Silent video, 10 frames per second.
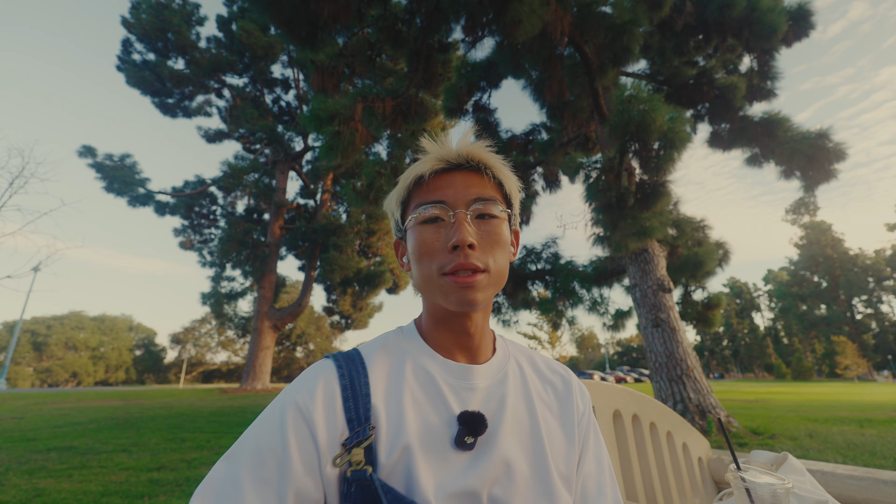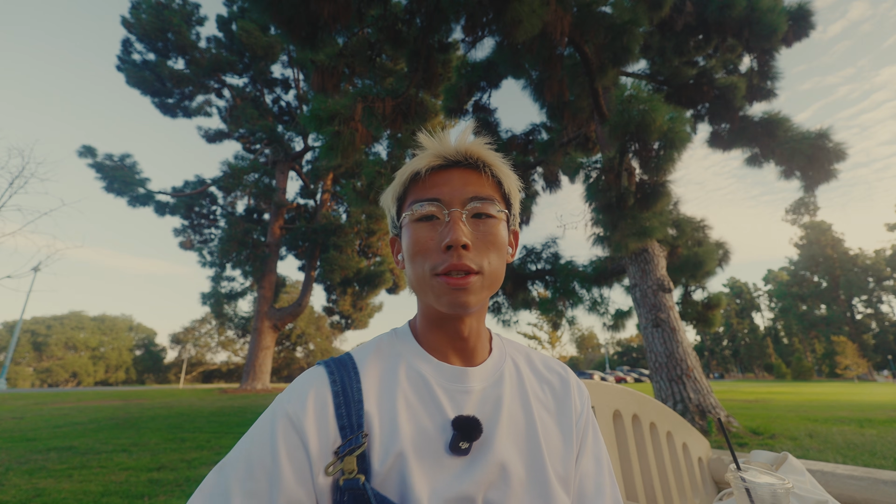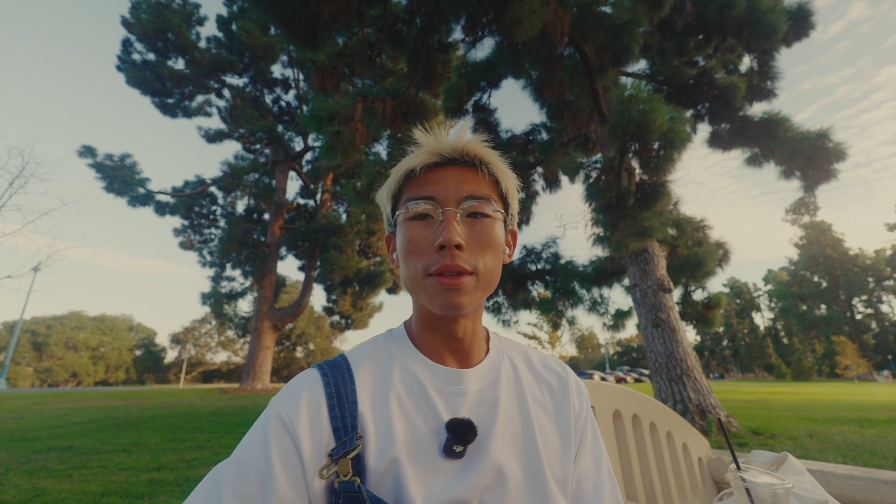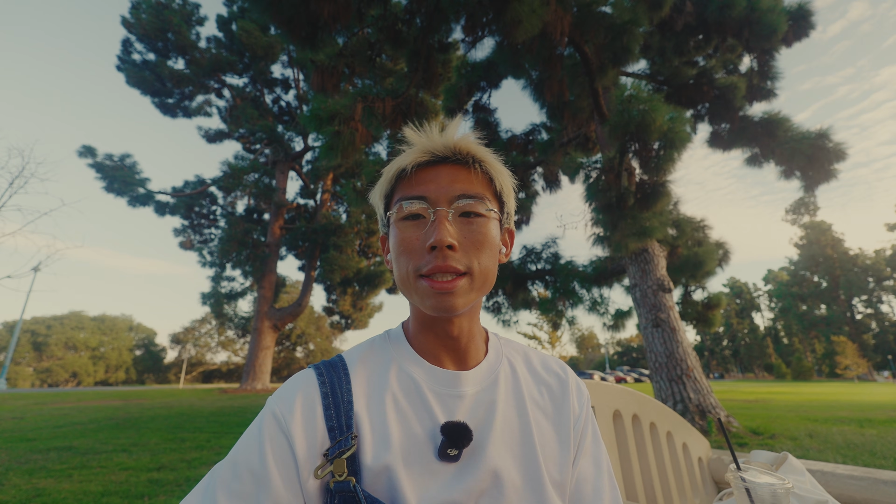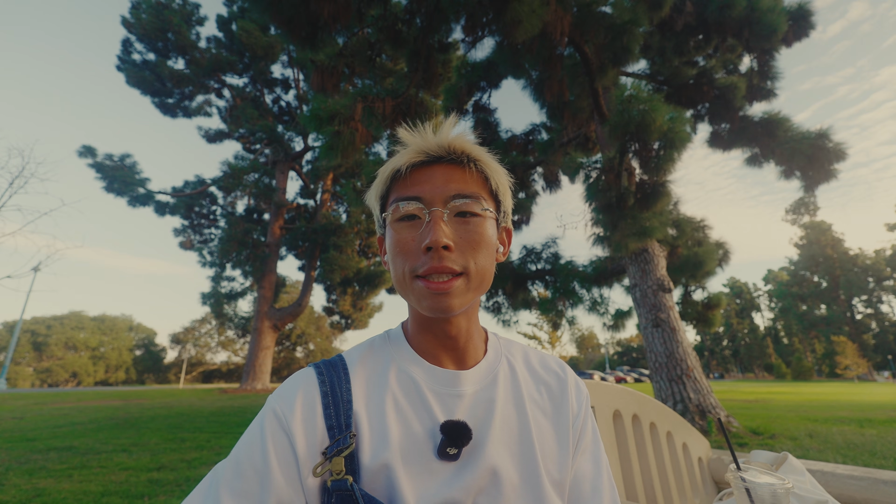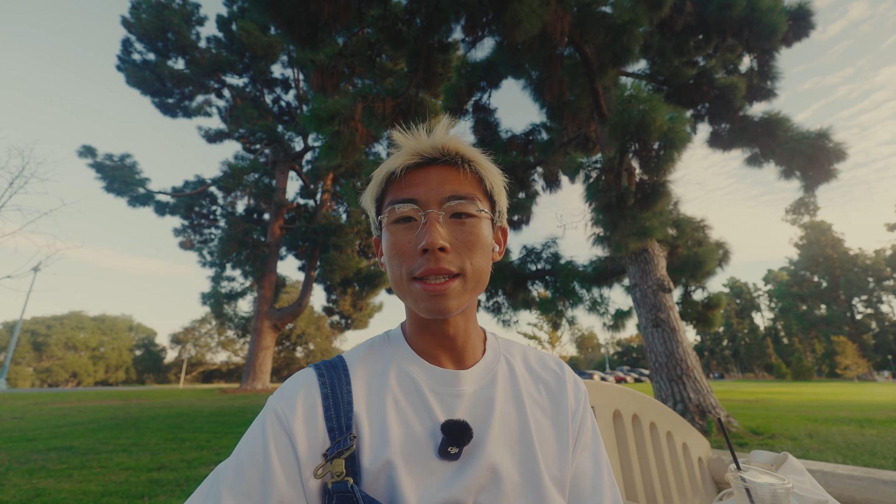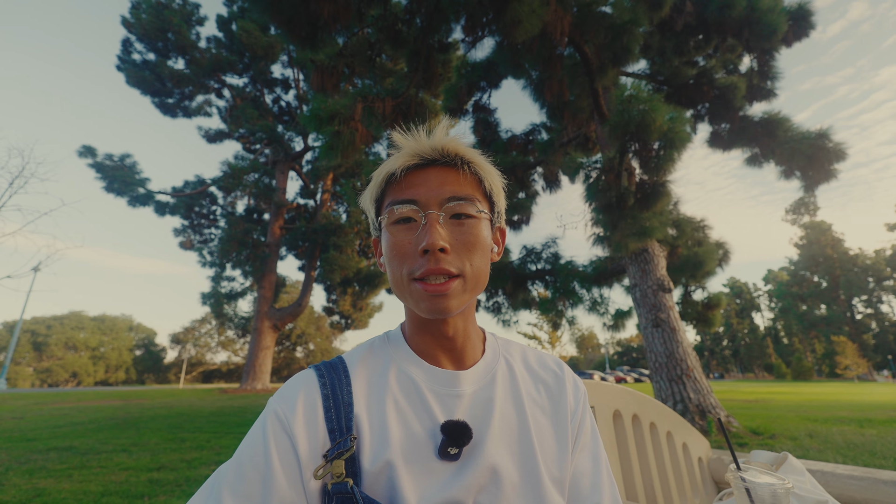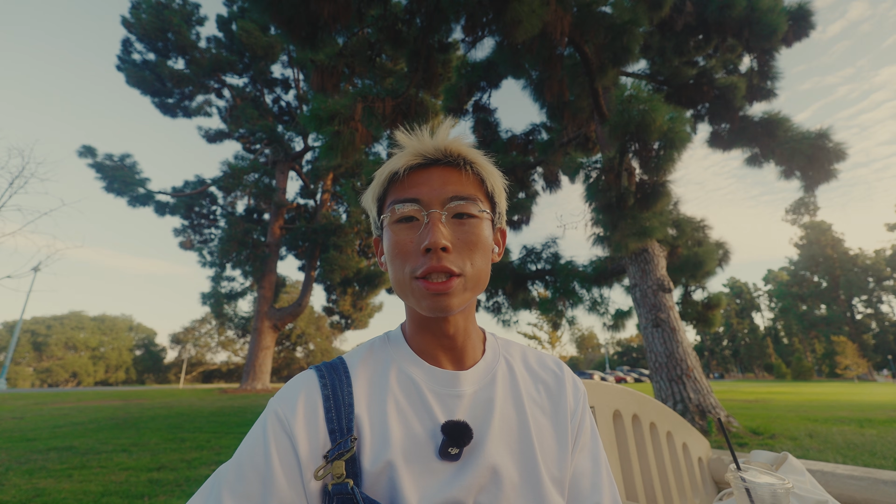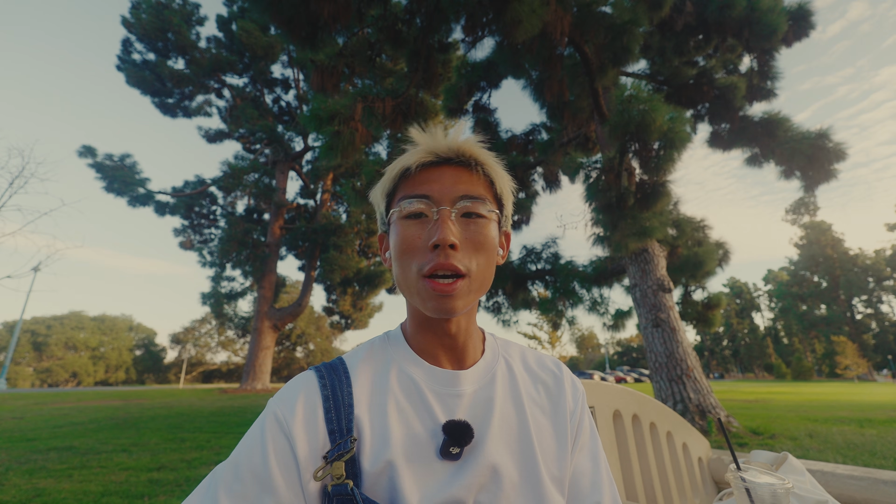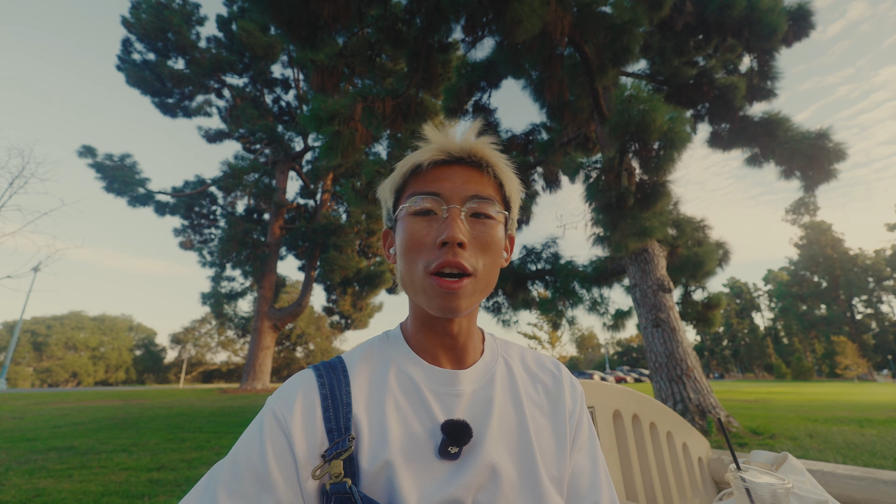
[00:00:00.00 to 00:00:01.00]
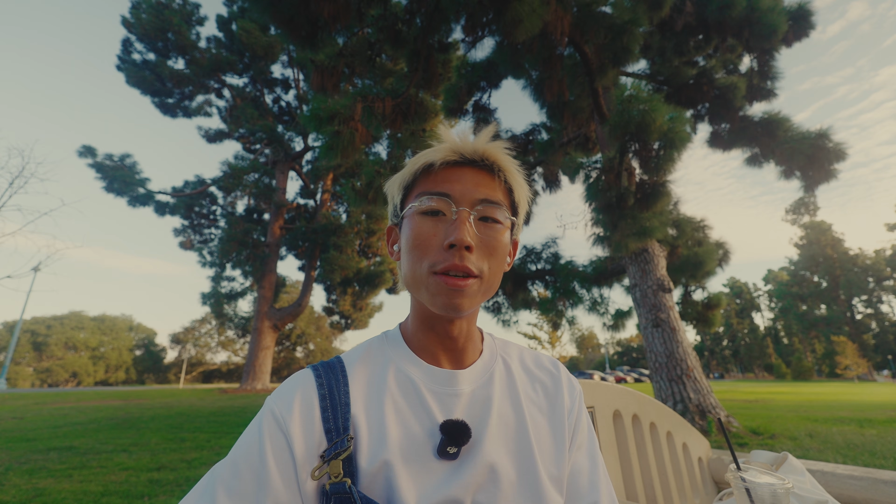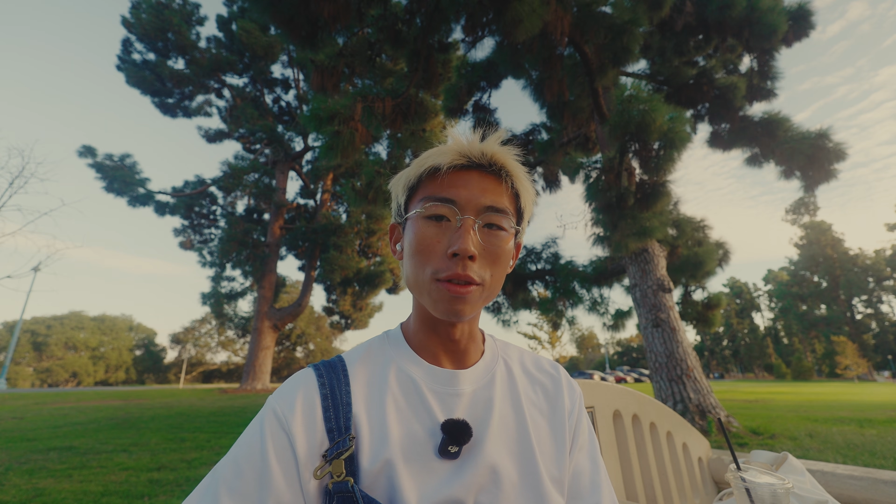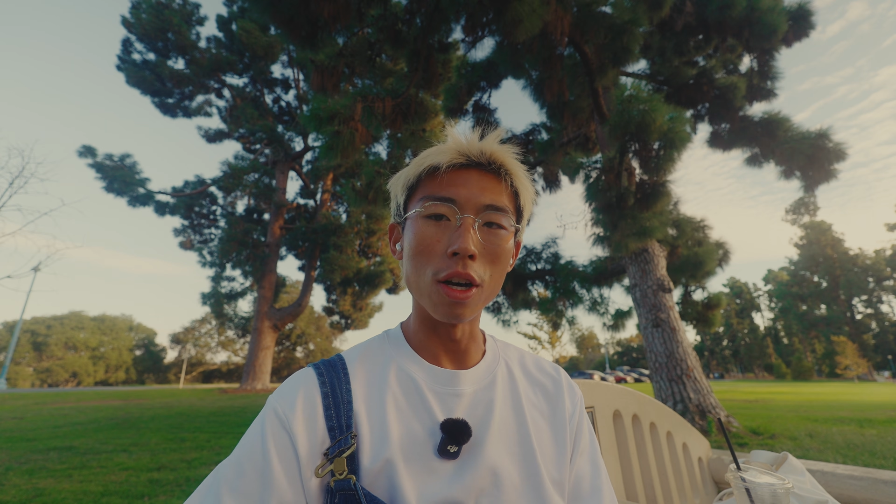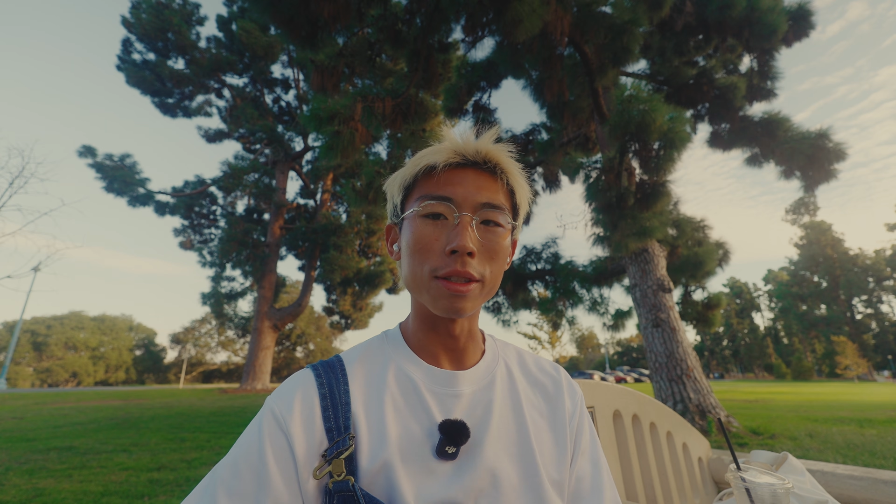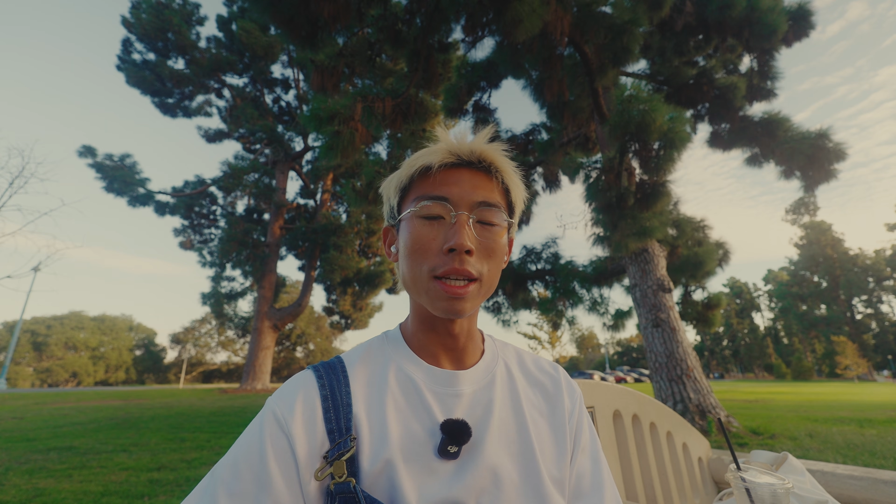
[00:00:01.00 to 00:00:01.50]
So that's essentially how I
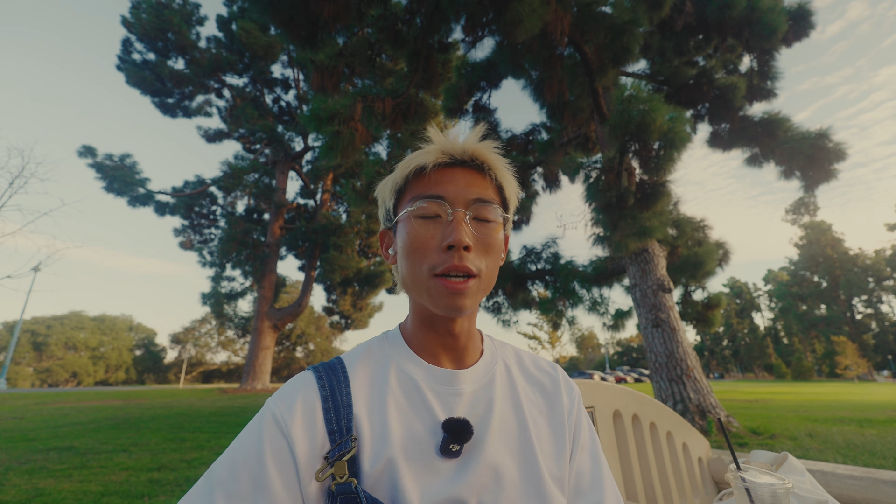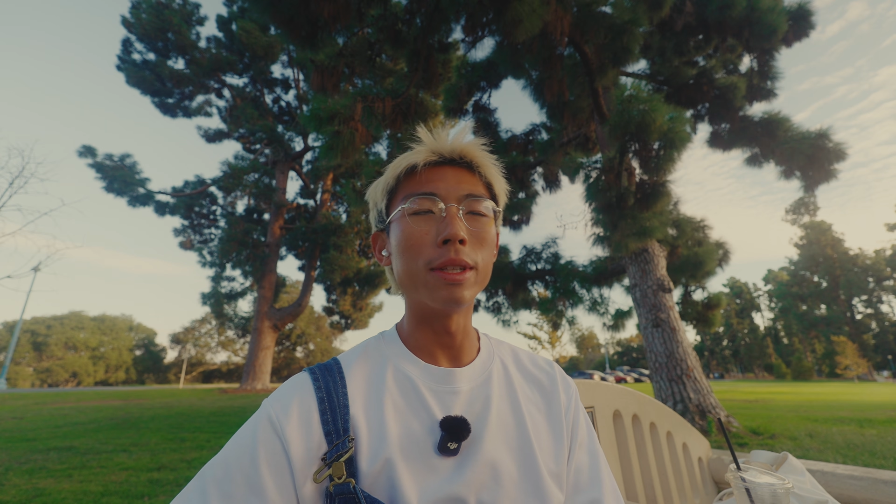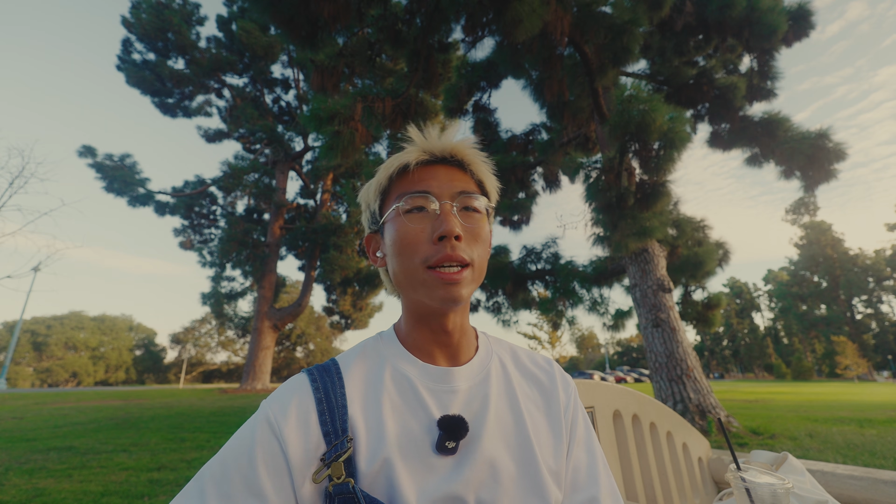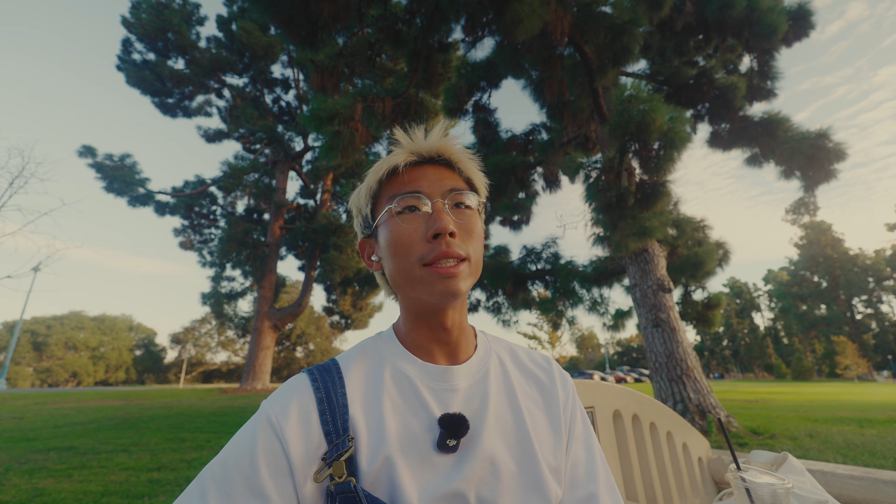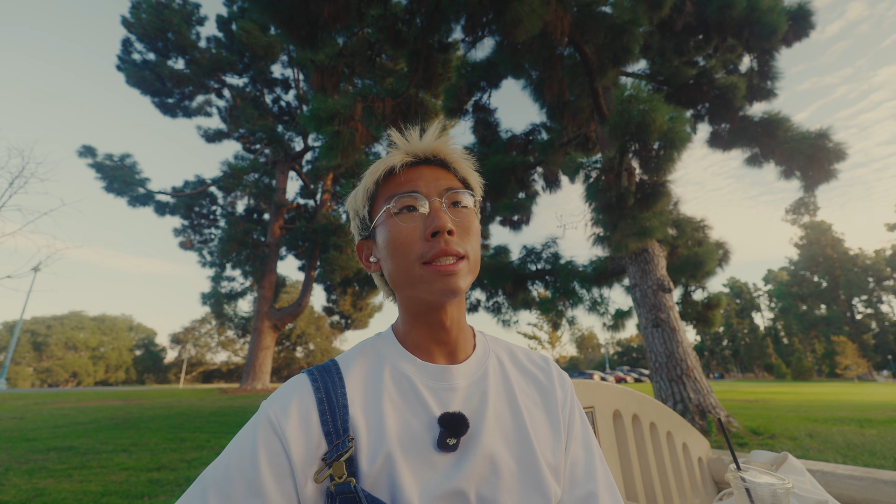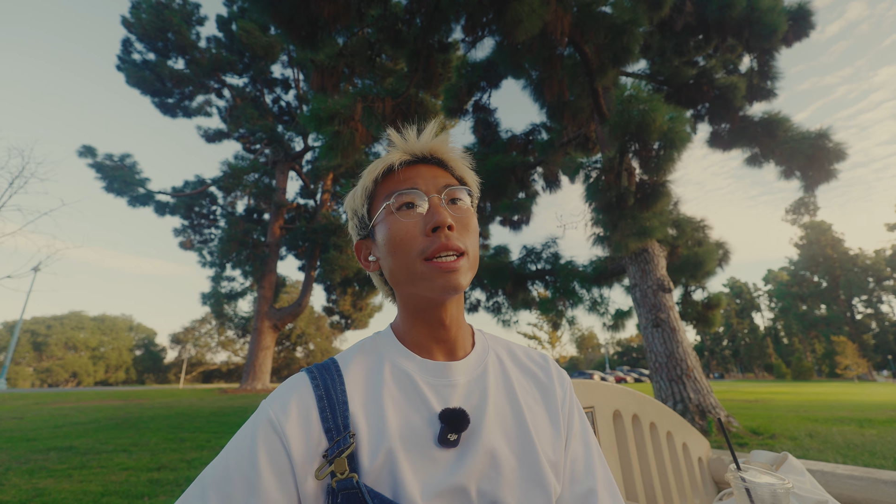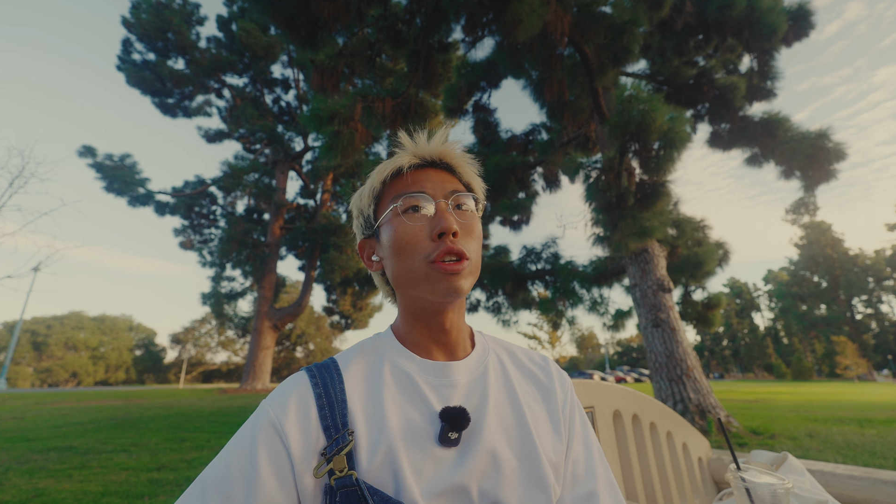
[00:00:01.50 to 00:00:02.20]
vlog nowadays.